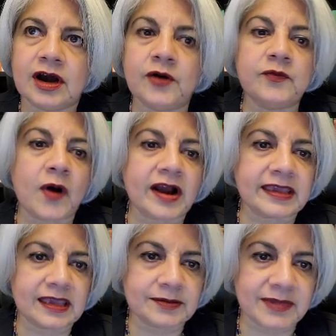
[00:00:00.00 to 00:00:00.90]
a
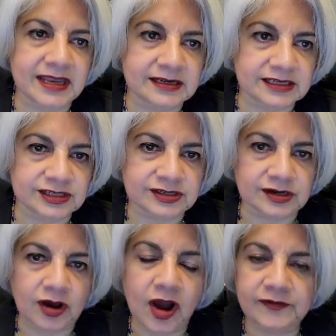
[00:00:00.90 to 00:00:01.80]
walking
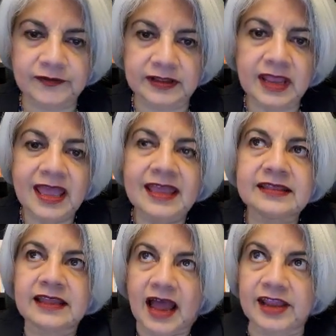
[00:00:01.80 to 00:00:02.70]
meditation, often
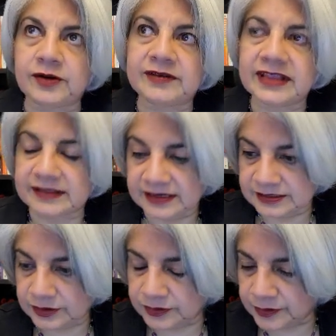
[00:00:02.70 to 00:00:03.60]
the, I know that
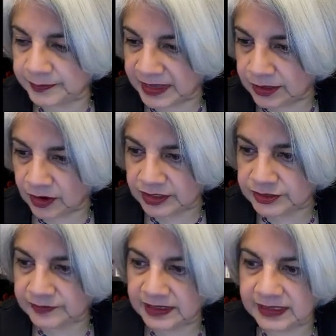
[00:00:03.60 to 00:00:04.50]
there's a group in
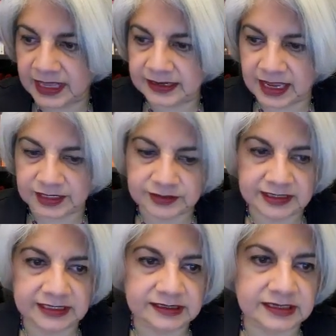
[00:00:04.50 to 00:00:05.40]
Oshawa that
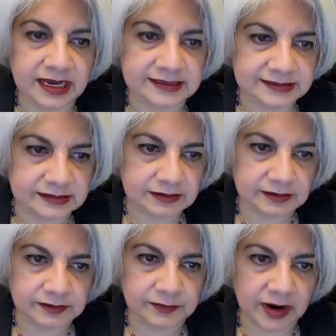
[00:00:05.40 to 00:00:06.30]
actually does
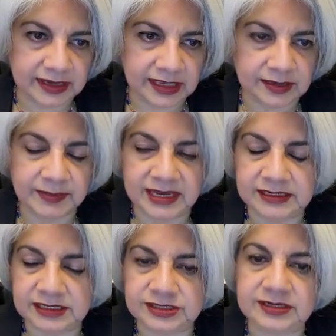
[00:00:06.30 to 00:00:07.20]
walking
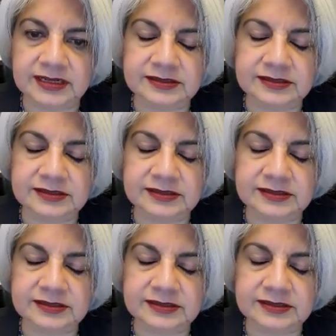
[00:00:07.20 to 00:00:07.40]
meditation.